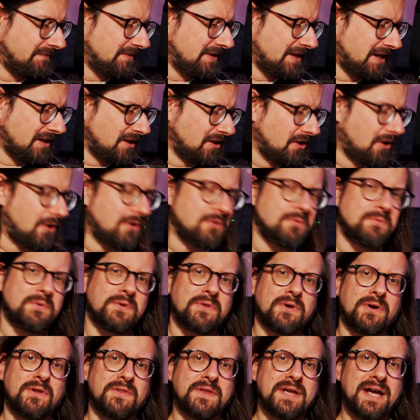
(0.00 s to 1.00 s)
along
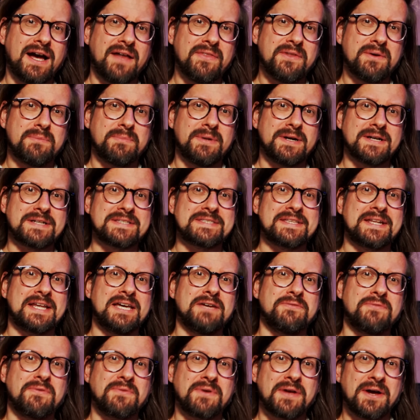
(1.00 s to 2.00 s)
with all the other bugs that
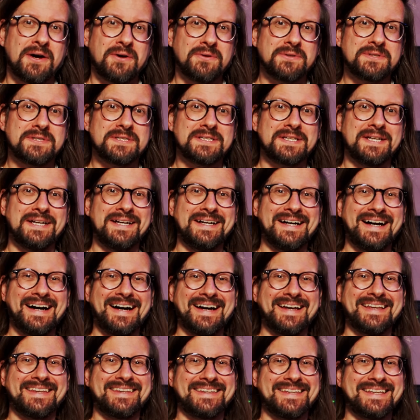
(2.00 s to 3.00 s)
I've encountered,
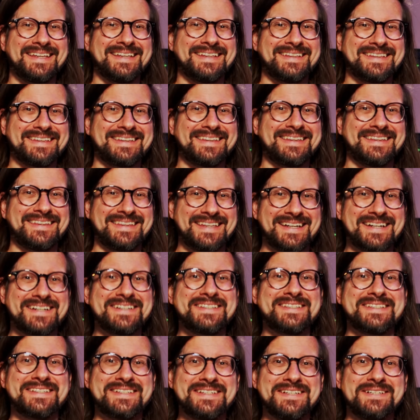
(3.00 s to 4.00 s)
I think
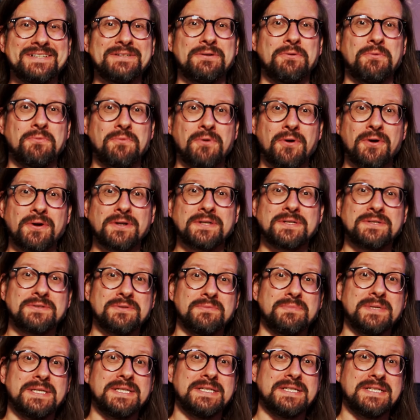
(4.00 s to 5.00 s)
there's still work to
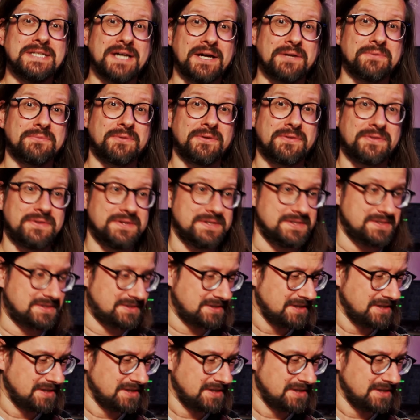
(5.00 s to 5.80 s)
be done with this.